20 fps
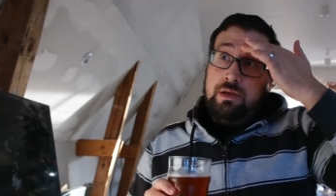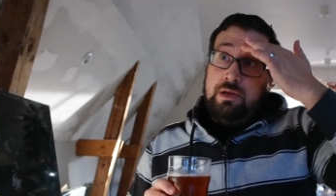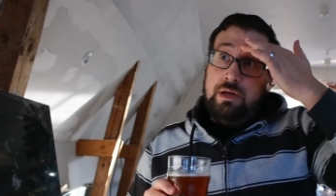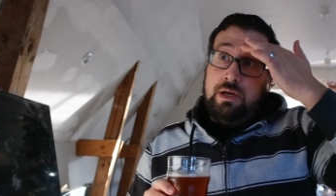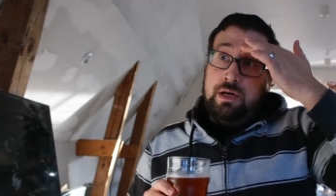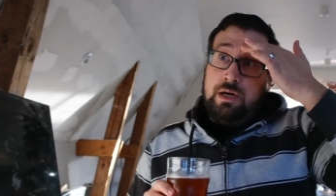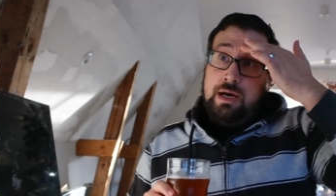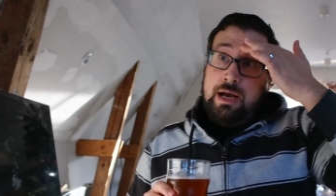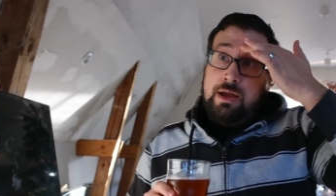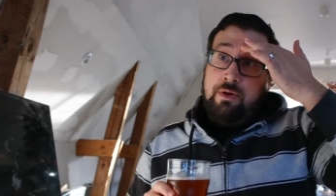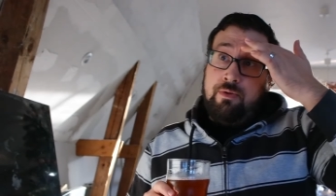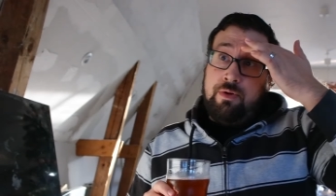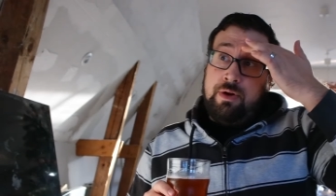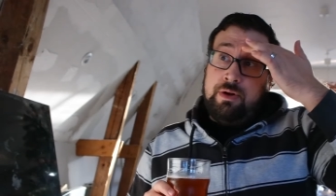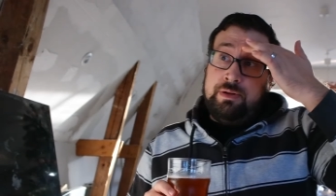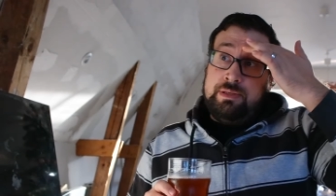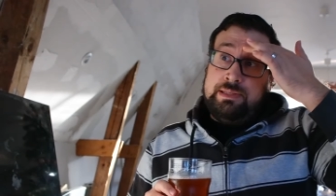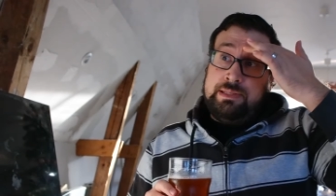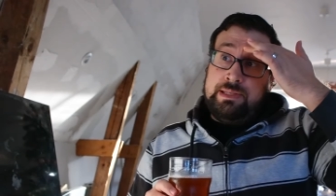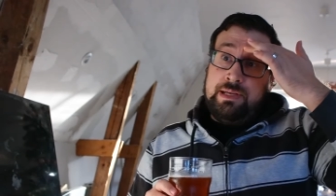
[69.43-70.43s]
uh, I
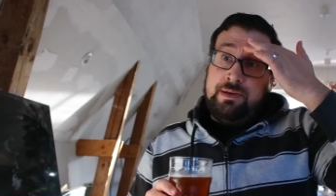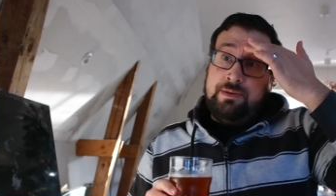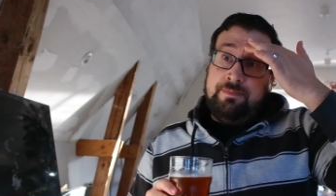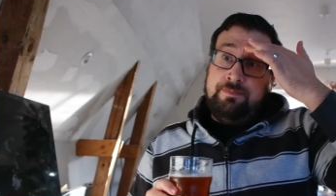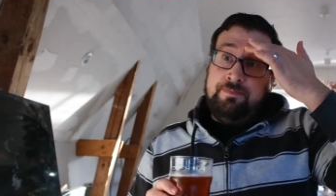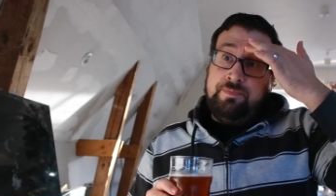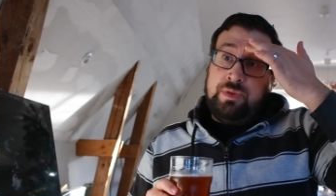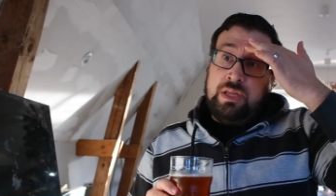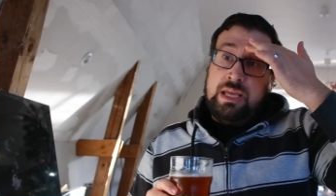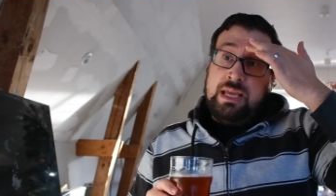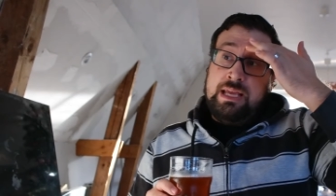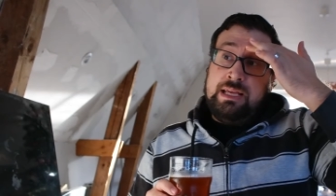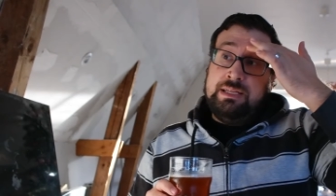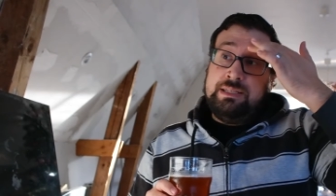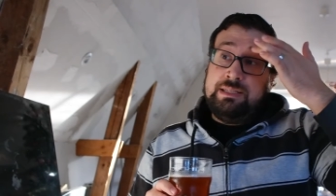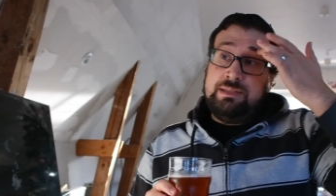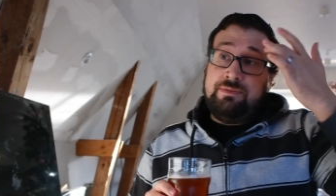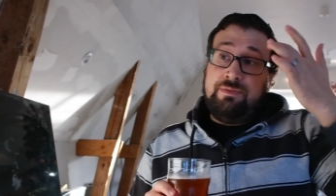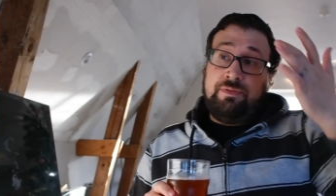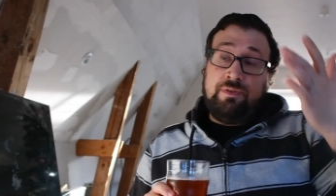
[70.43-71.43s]
ordered some
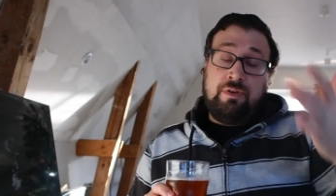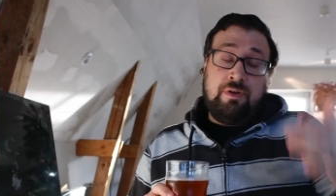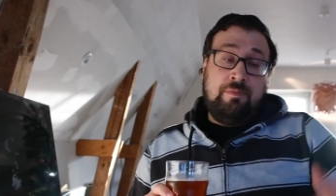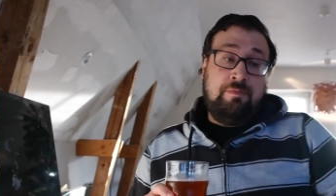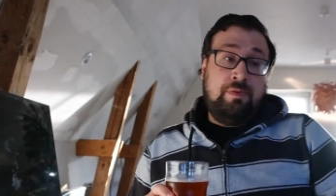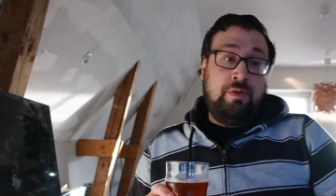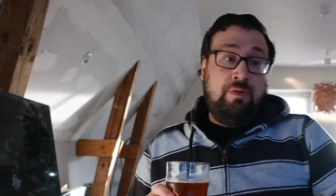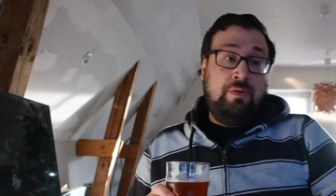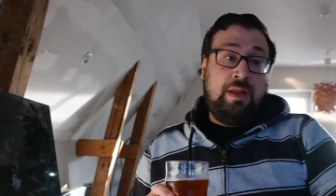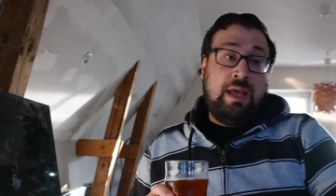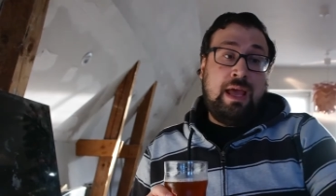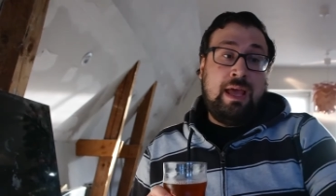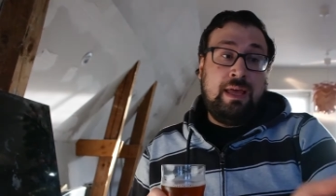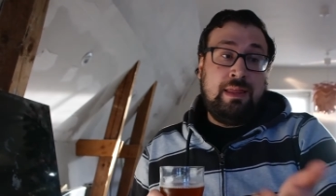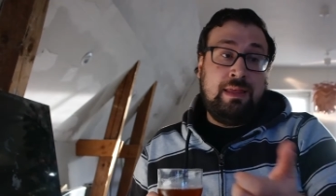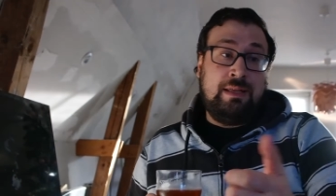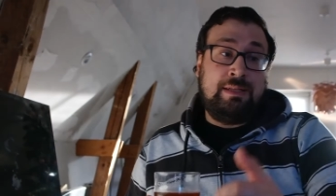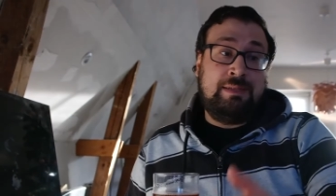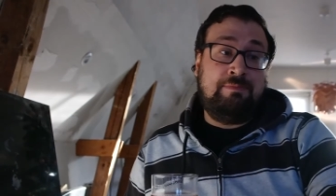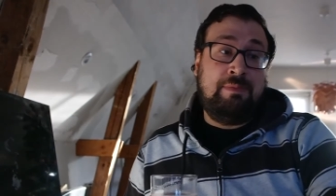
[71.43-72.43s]
yeast for a brew day
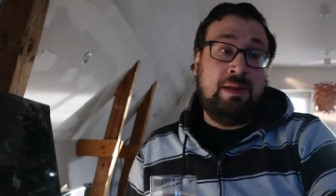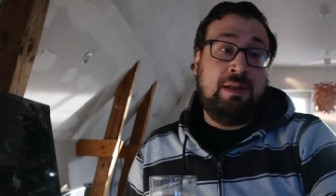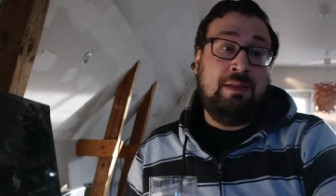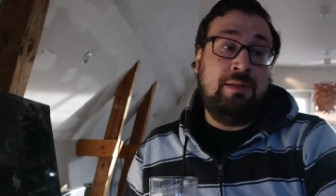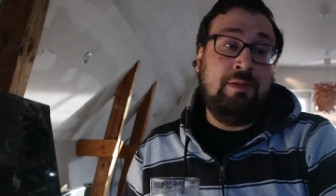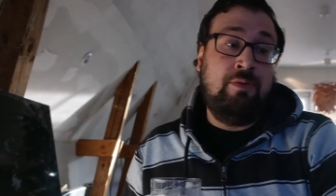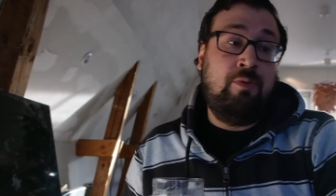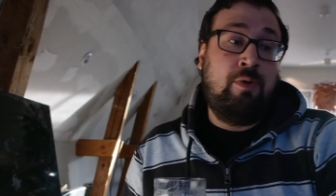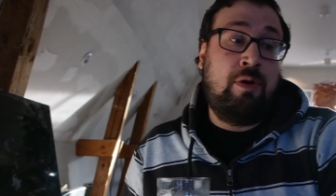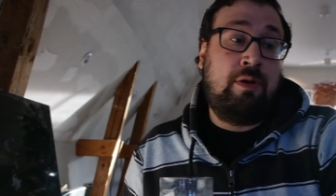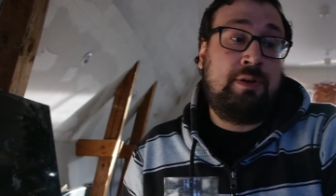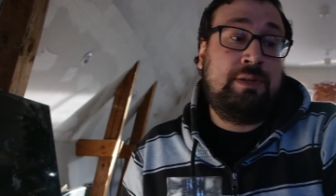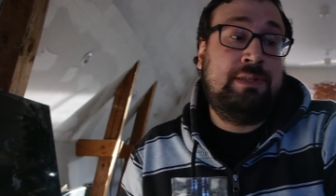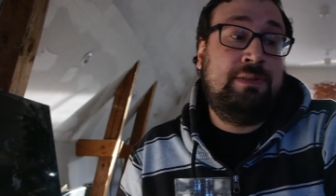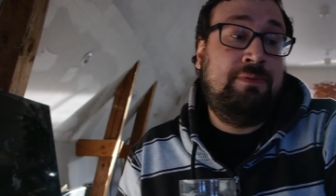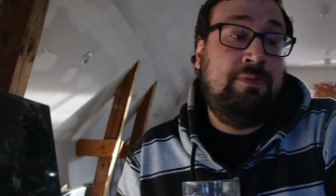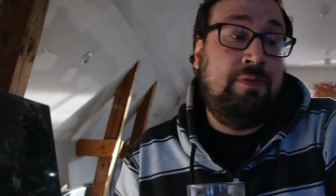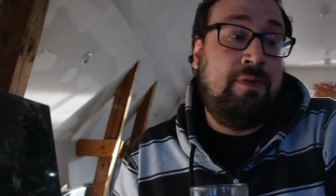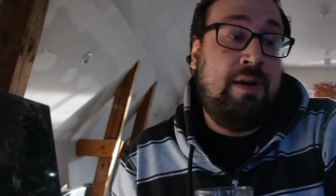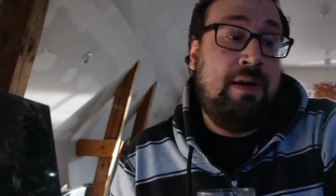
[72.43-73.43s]
that's been in the
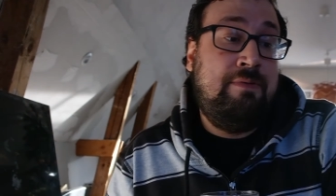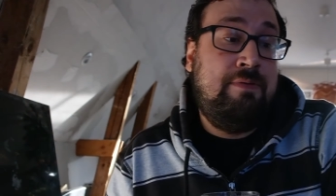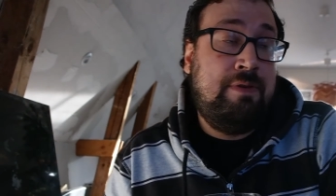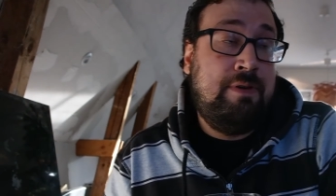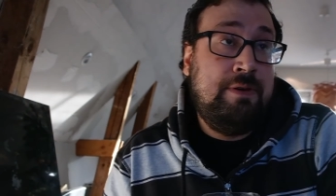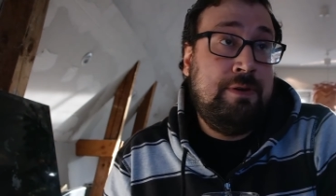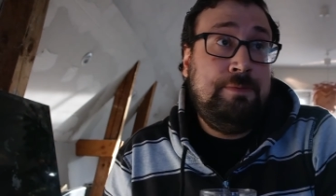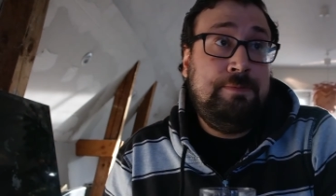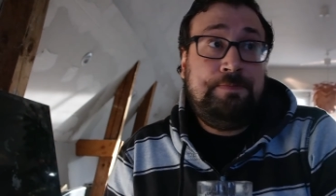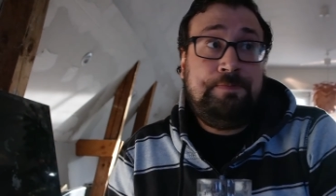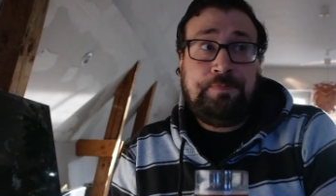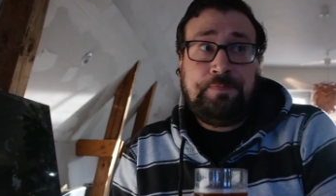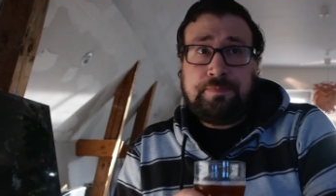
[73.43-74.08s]
works forever.